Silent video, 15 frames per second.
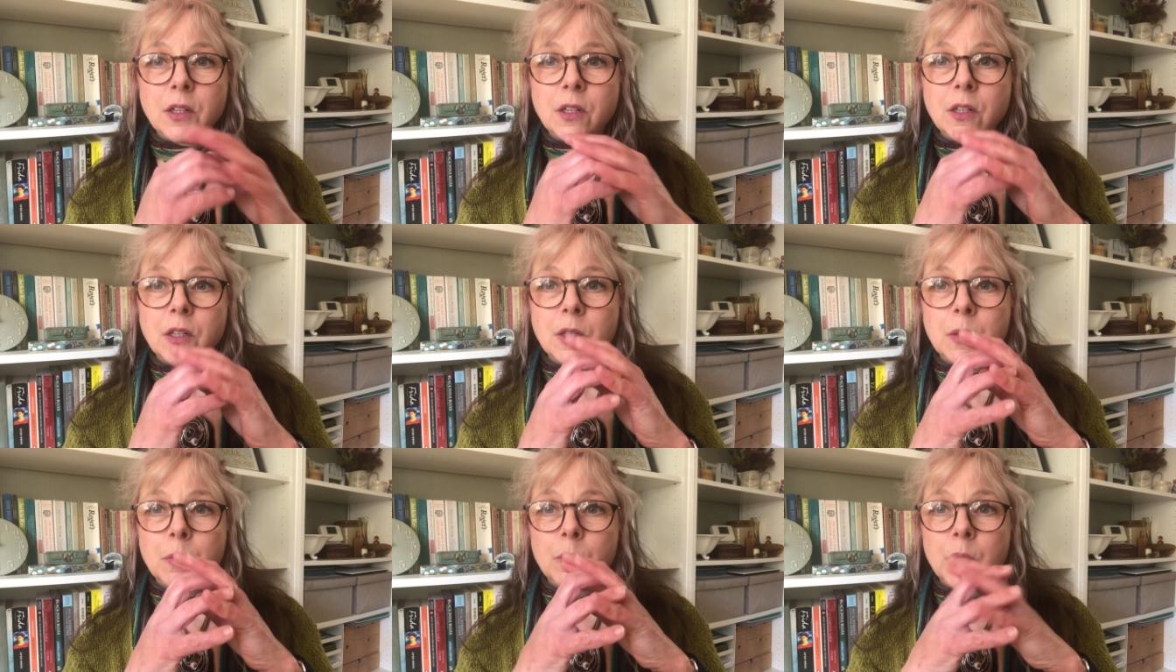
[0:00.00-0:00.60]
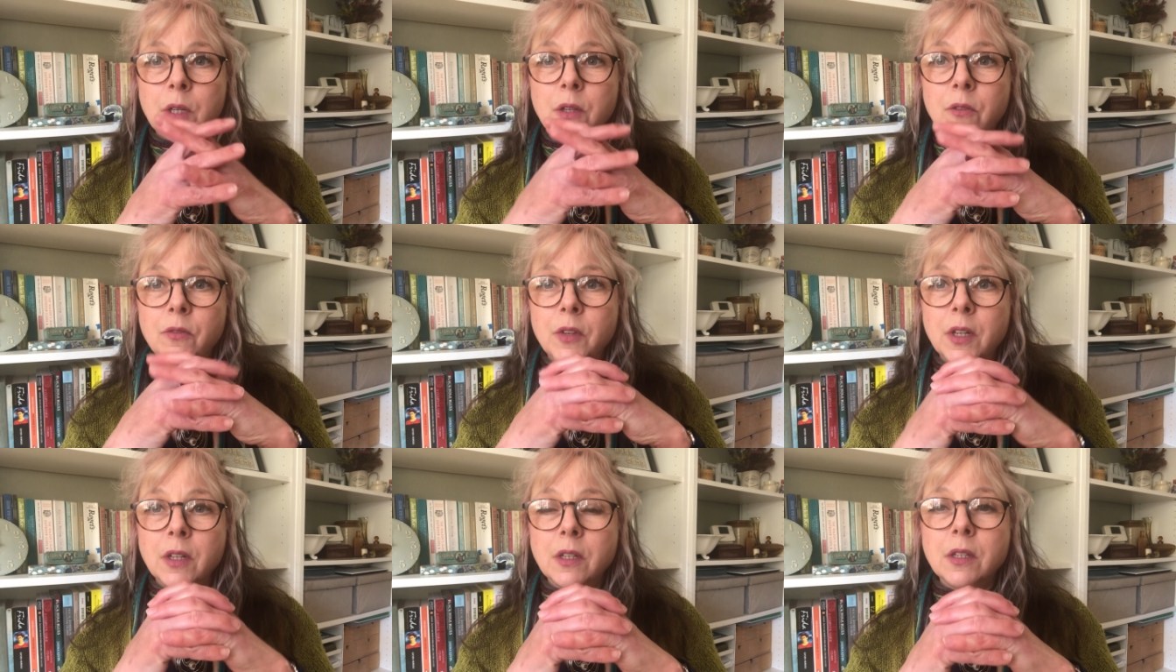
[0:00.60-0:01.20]
to just bring your
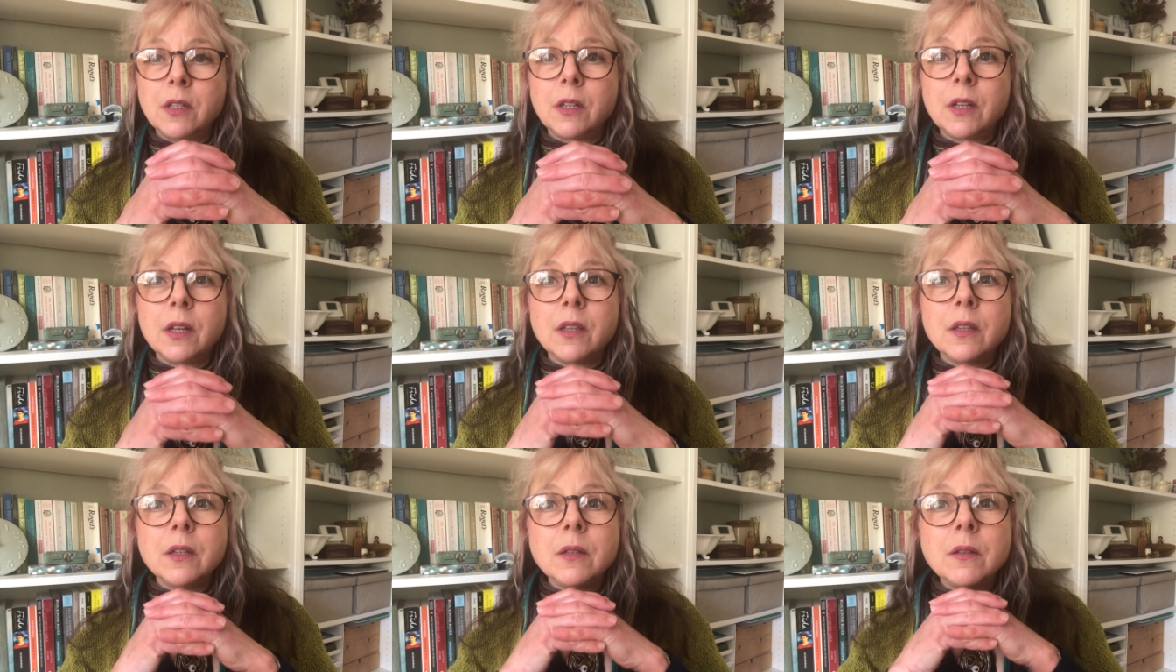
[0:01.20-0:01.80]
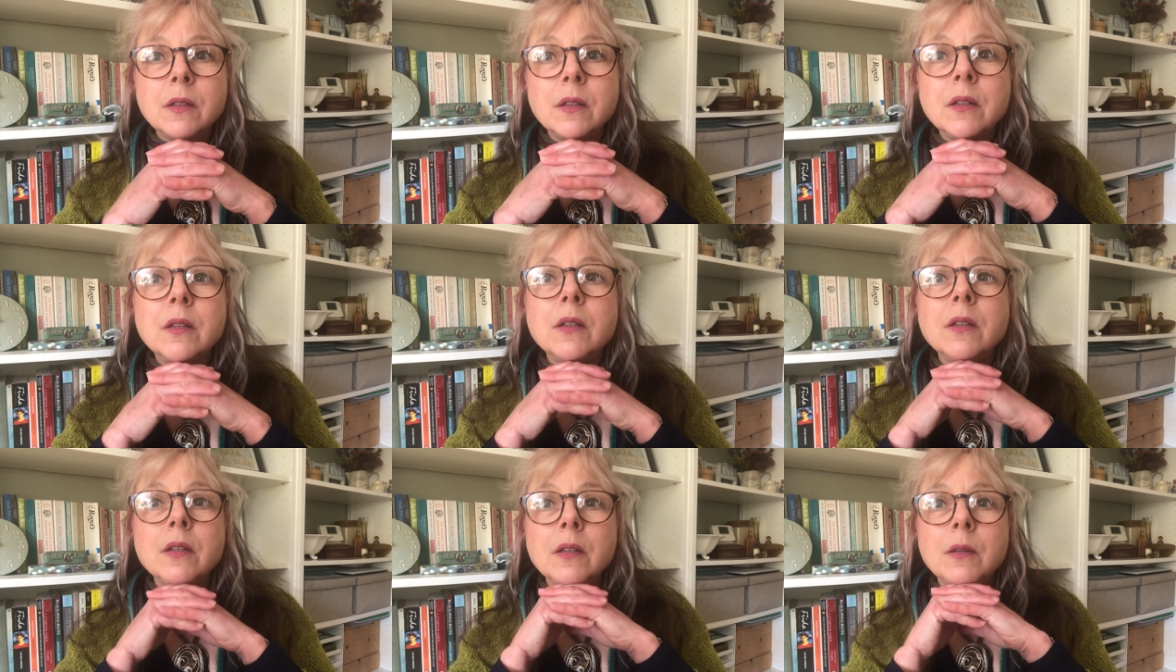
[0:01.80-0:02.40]
fingers together
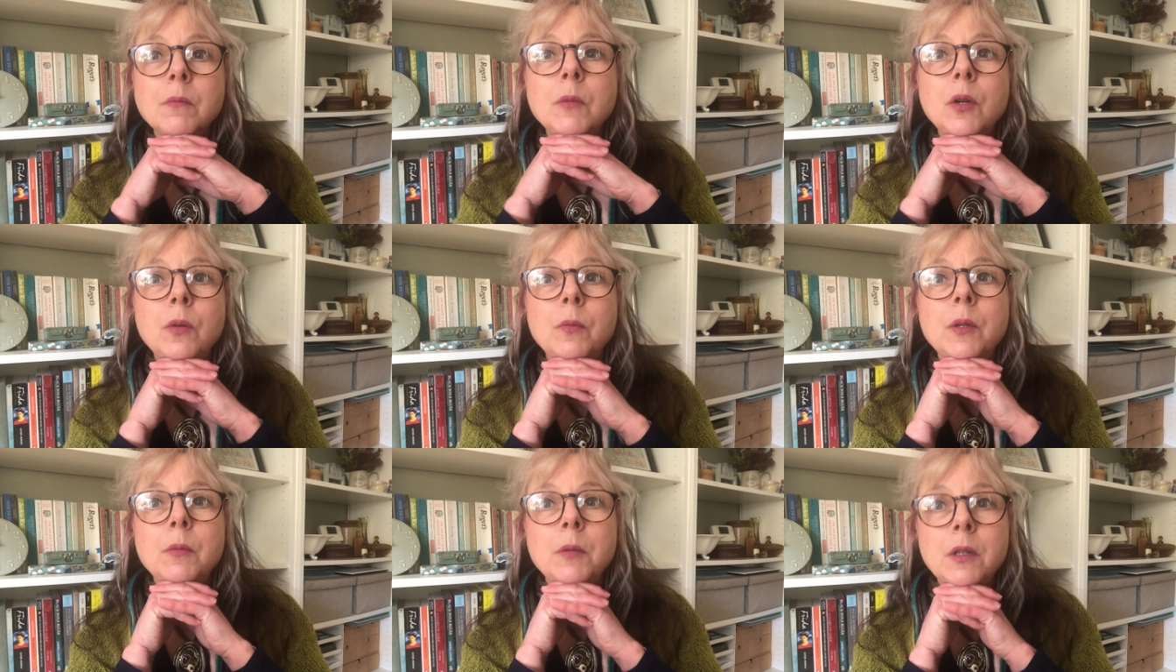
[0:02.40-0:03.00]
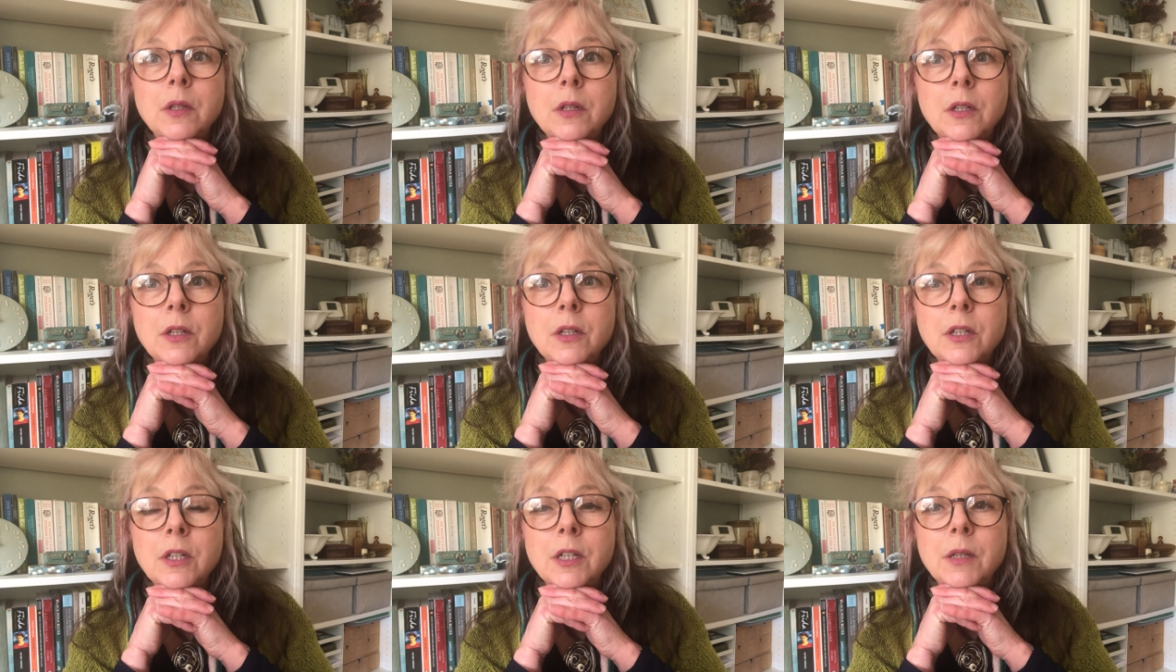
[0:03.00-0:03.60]
and pop them under
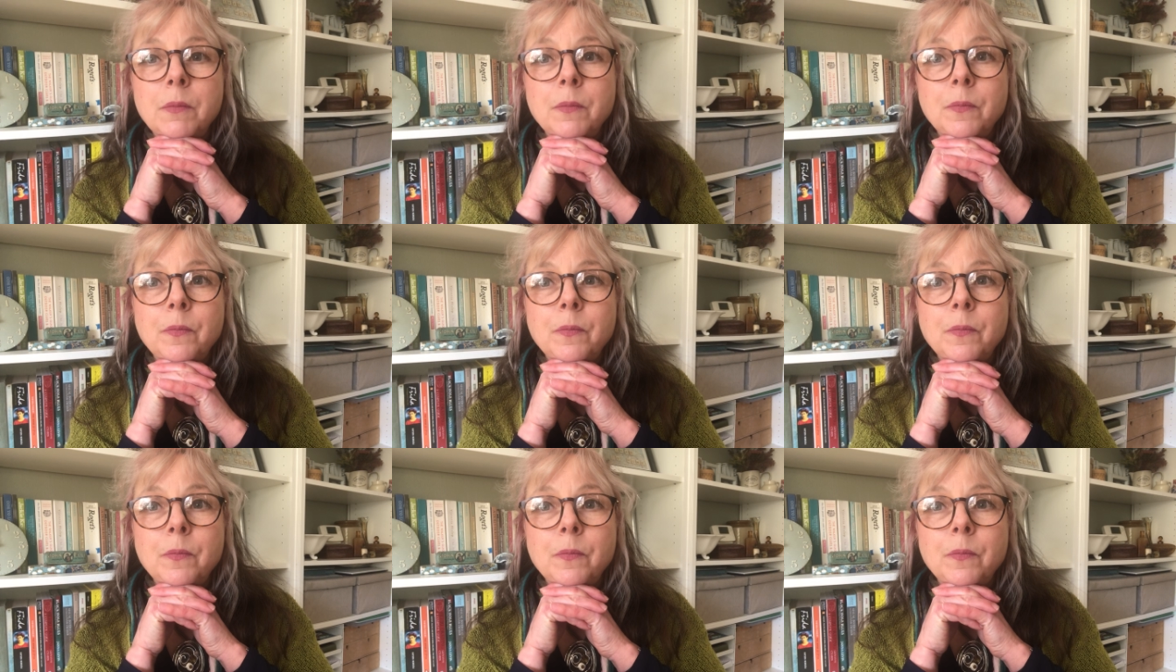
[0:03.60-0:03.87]
your chin.